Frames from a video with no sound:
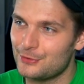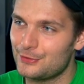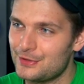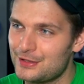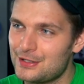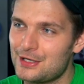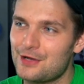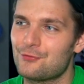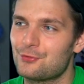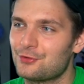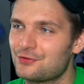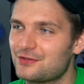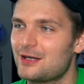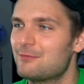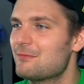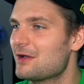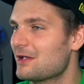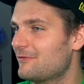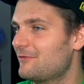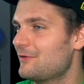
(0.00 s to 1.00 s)
and everyone's kind of
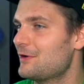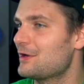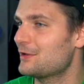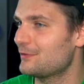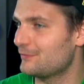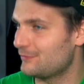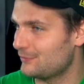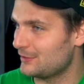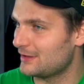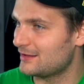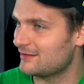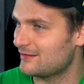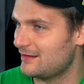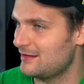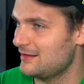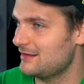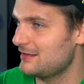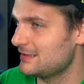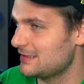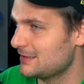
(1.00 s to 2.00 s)
making fun of what
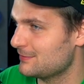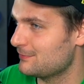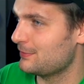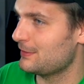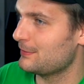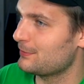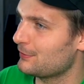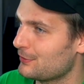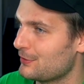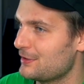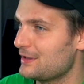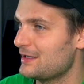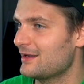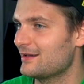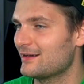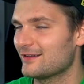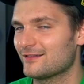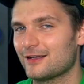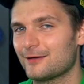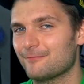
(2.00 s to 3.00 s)
the Indian people are eating,
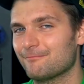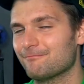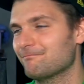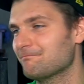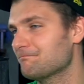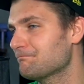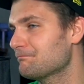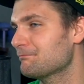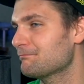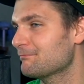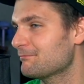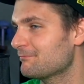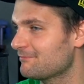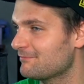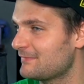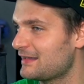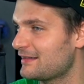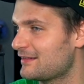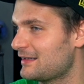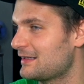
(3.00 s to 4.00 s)
and it's like,
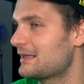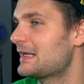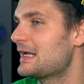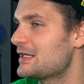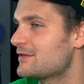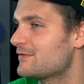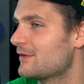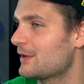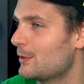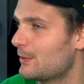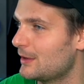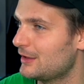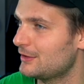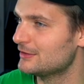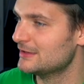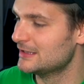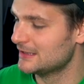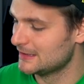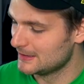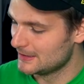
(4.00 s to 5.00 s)
this didn't age very well.
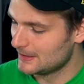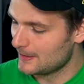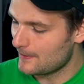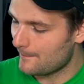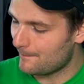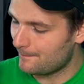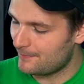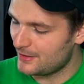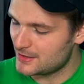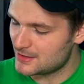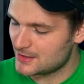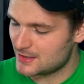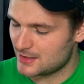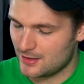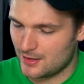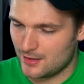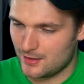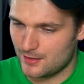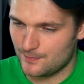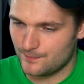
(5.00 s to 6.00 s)
But,
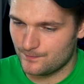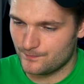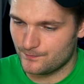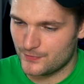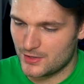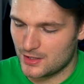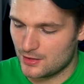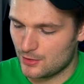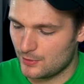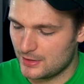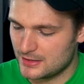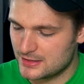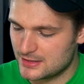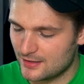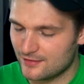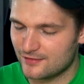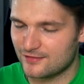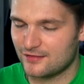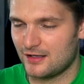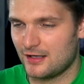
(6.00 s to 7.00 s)
it
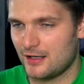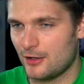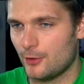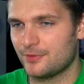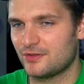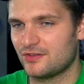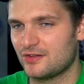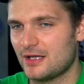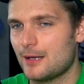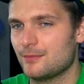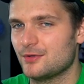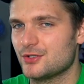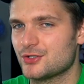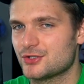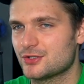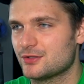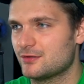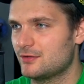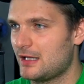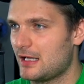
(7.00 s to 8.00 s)
does help
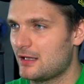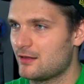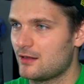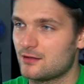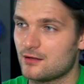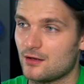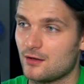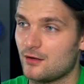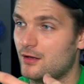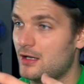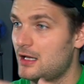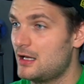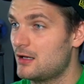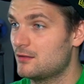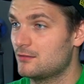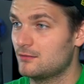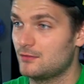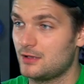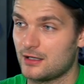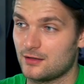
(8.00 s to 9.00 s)
establish like that they're
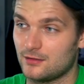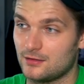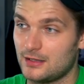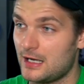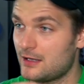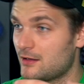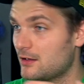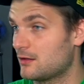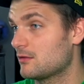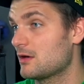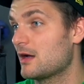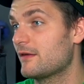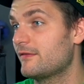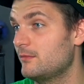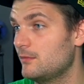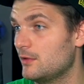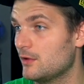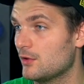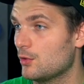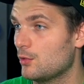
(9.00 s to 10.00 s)
in like a land that they're not
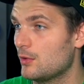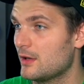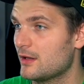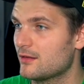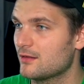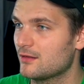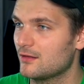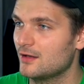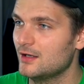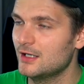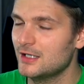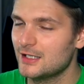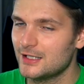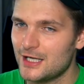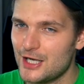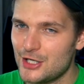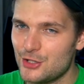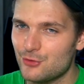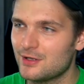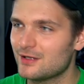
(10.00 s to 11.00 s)
familiar with.
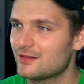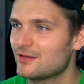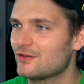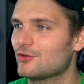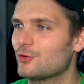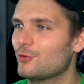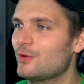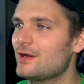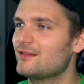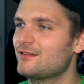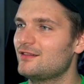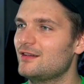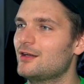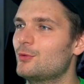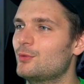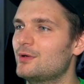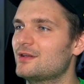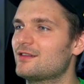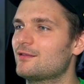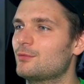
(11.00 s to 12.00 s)
And you get this great
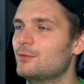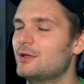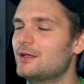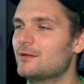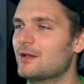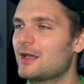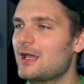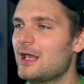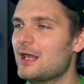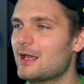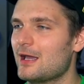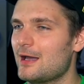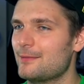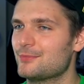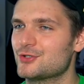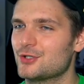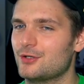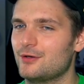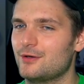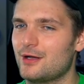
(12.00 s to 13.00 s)
sequence when Kate
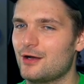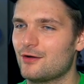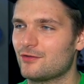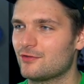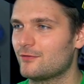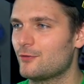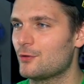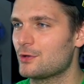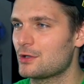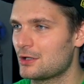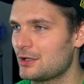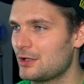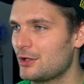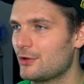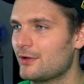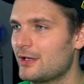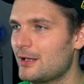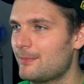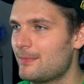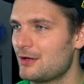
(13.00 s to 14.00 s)
Capshaw and Harrison Ford are
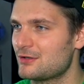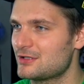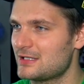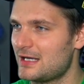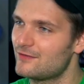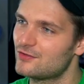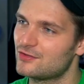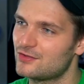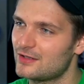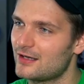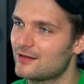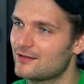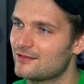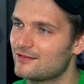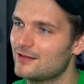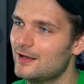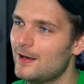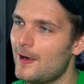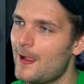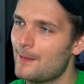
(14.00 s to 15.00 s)
clearly about to have
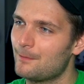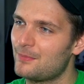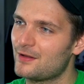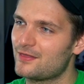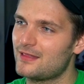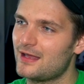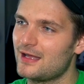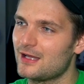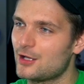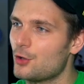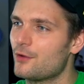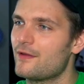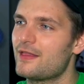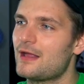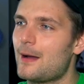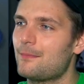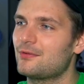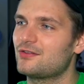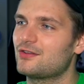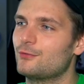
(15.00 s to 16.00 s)
sex, but they go to the
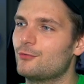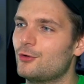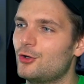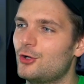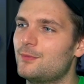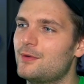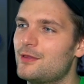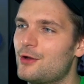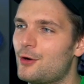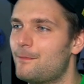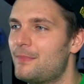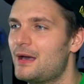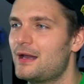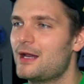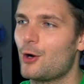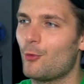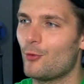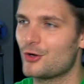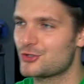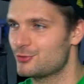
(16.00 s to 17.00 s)
opposite room and they're
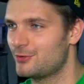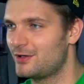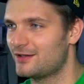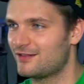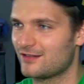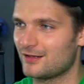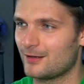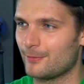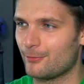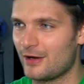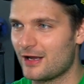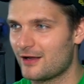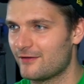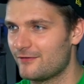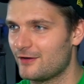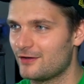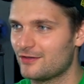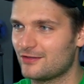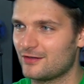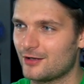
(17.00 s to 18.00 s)
betting which one's going to break
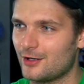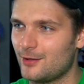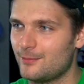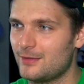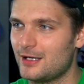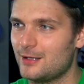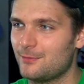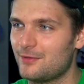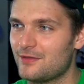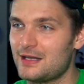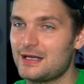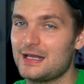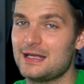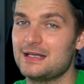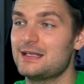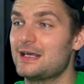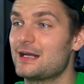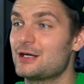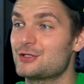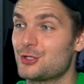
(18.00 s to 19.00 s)
first and come in. But then
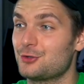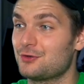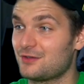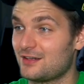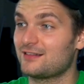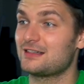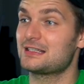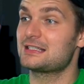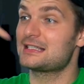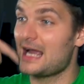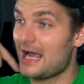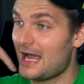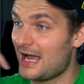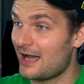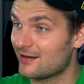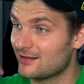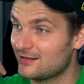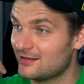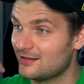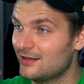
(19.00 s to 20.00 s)
Indiana Jones gets
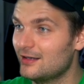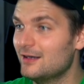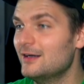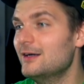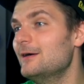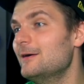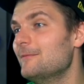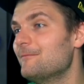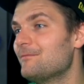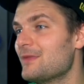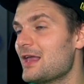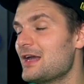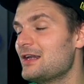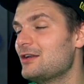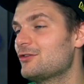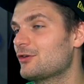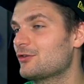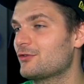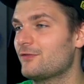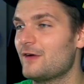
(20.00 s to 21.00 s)
attacked. And he
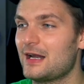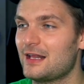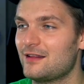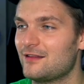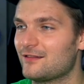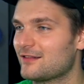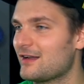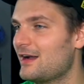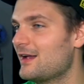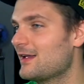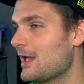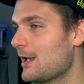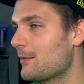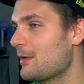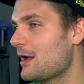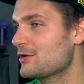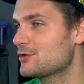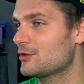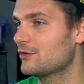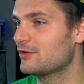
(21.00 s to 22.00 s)
starts fighting this guy, and Kate
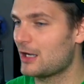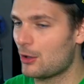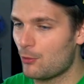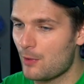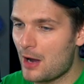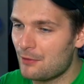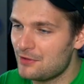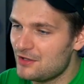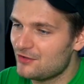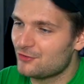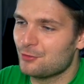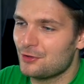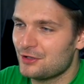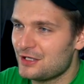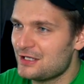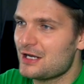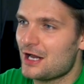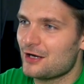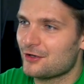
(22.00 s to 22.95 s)
Capshaw's like, wow, he's really not